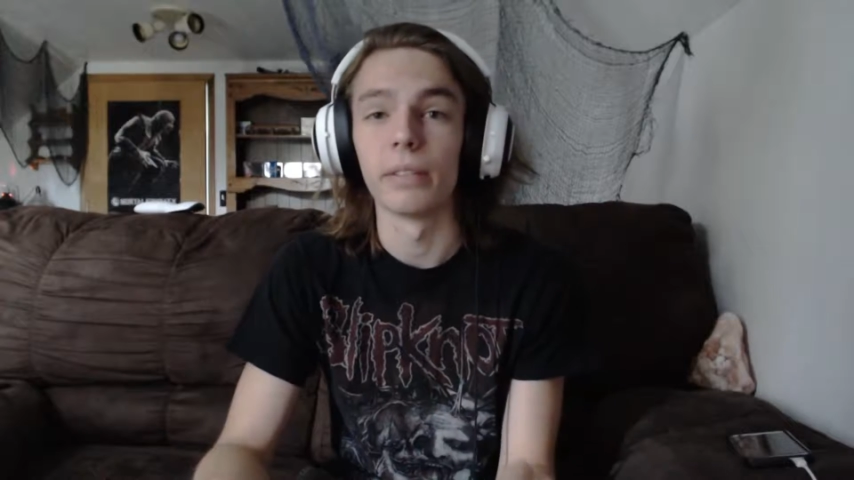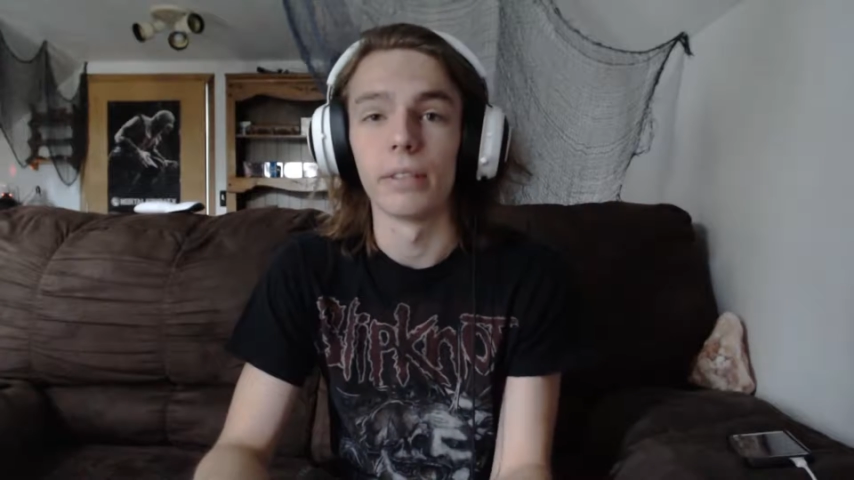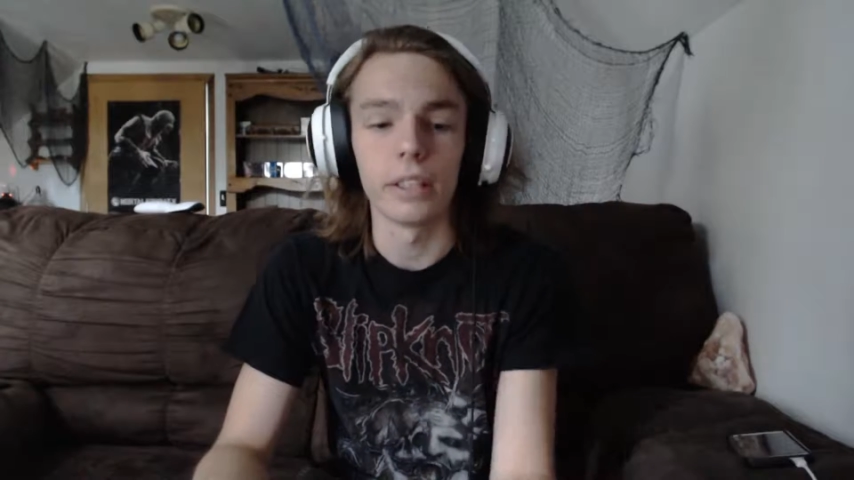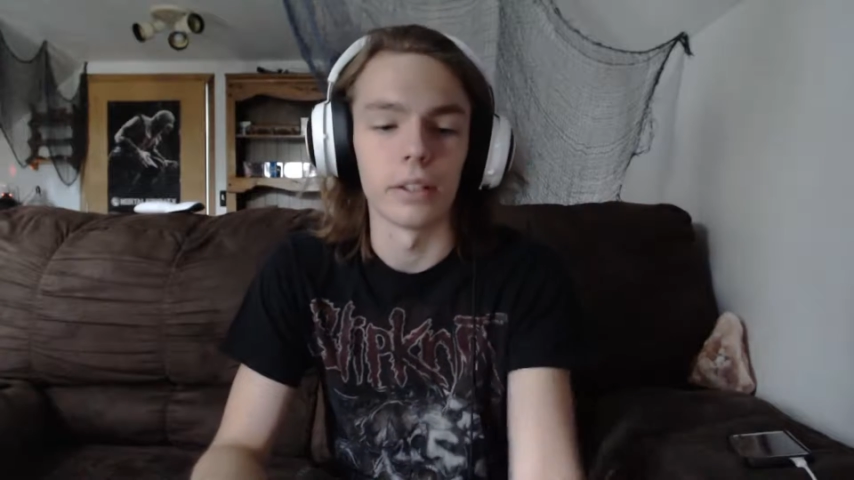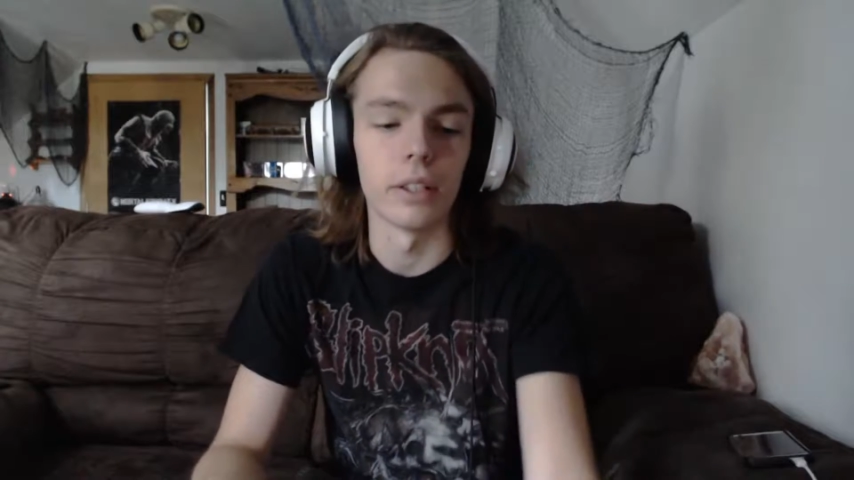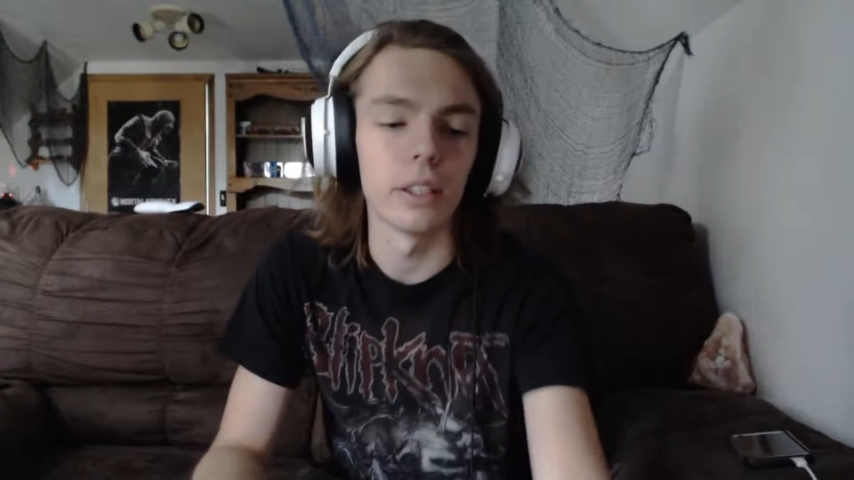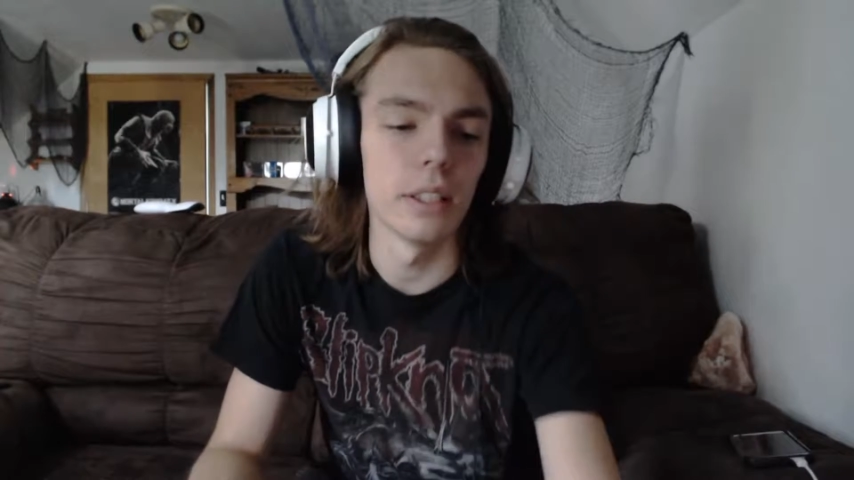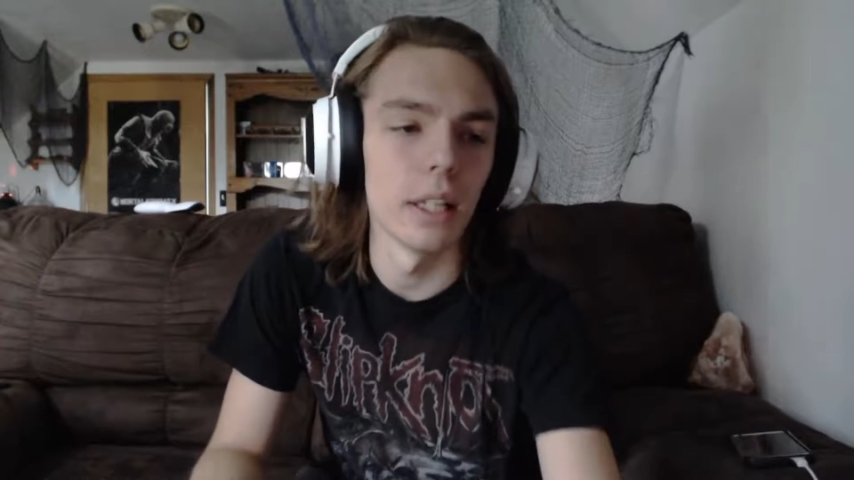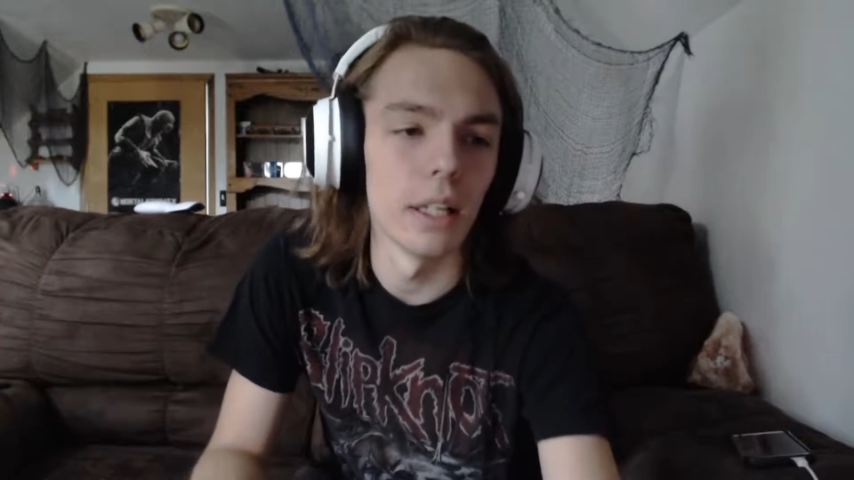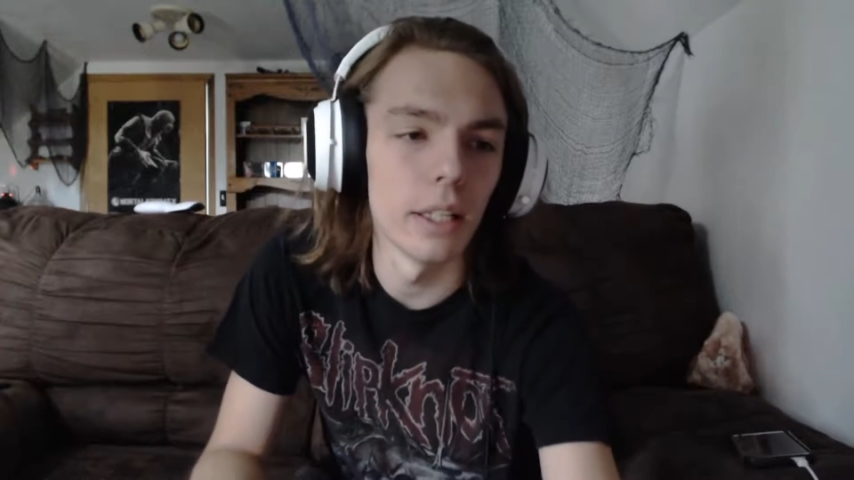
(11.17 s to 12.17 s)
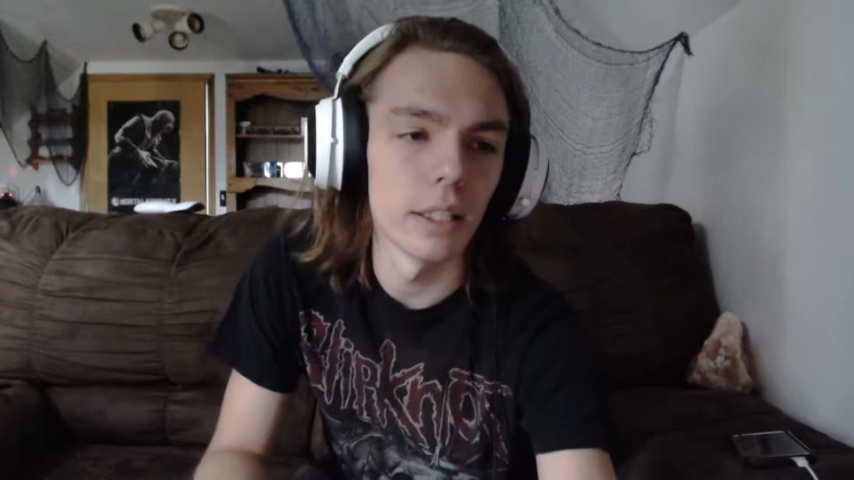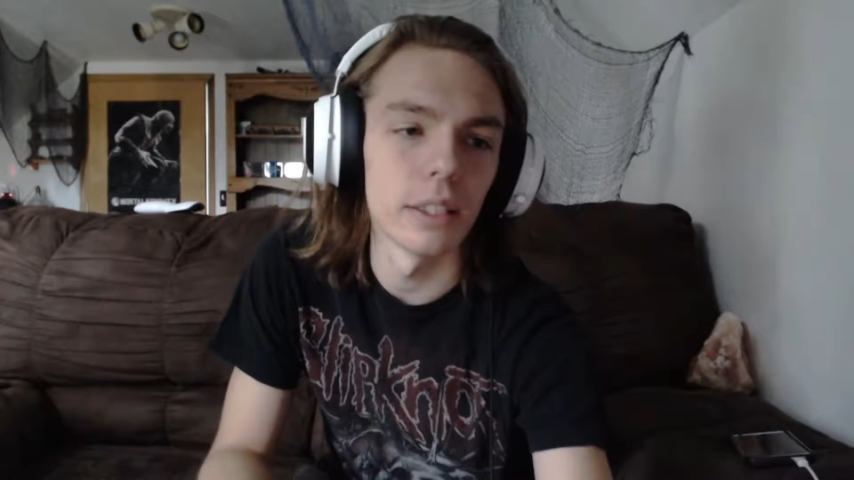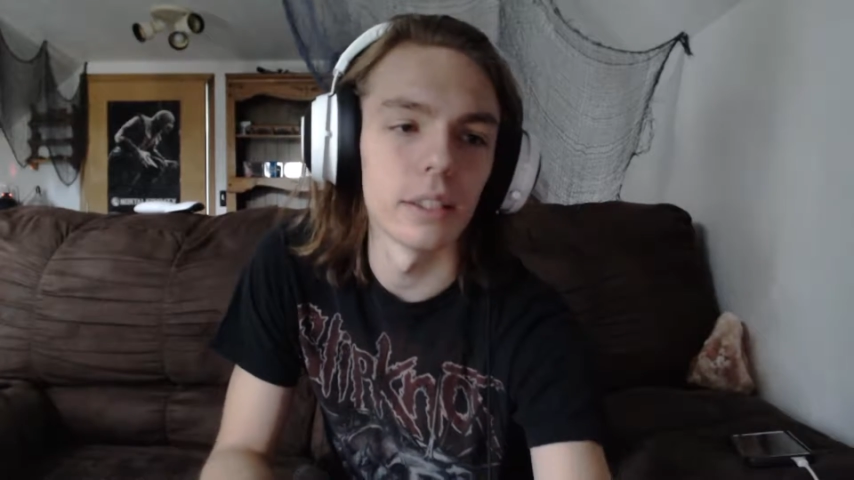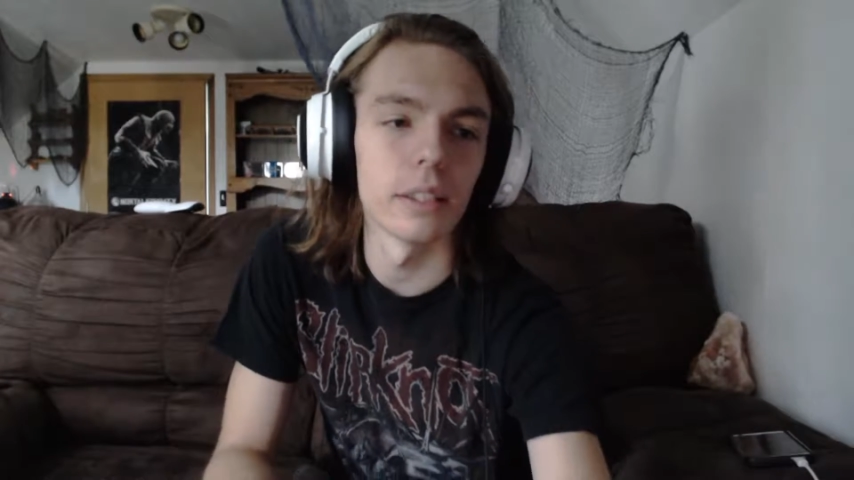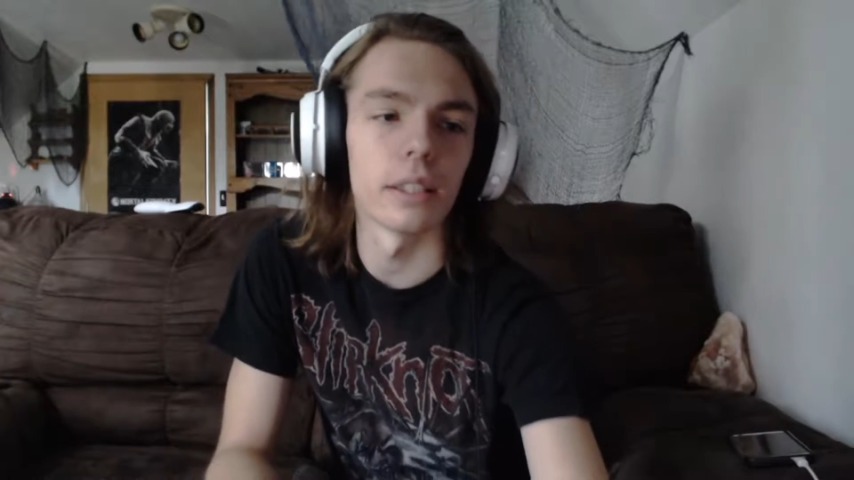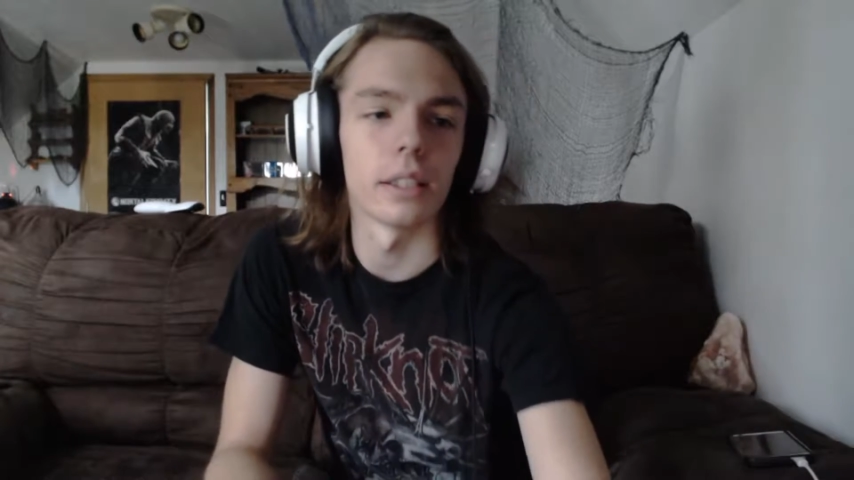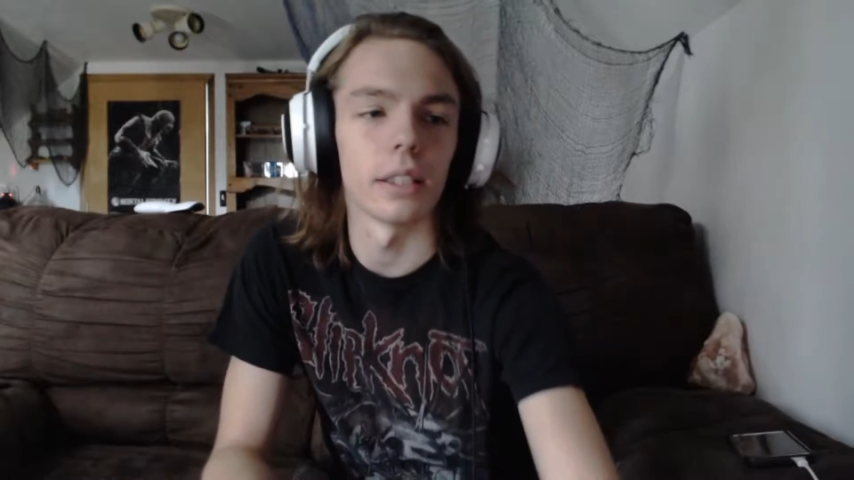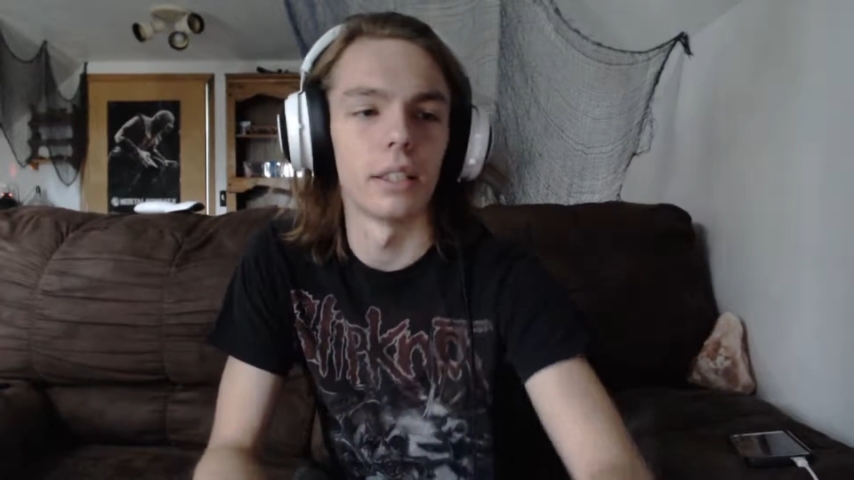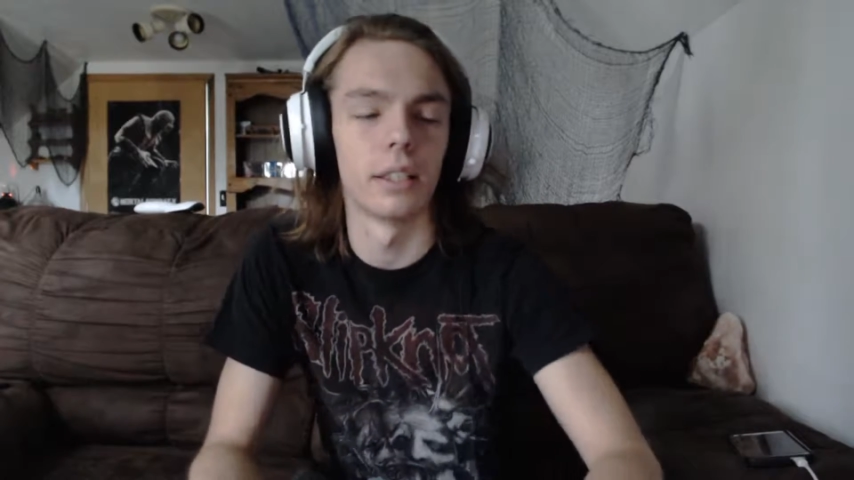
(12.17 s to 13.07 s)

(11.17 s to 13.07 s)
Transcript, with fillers: video on it, and, uh,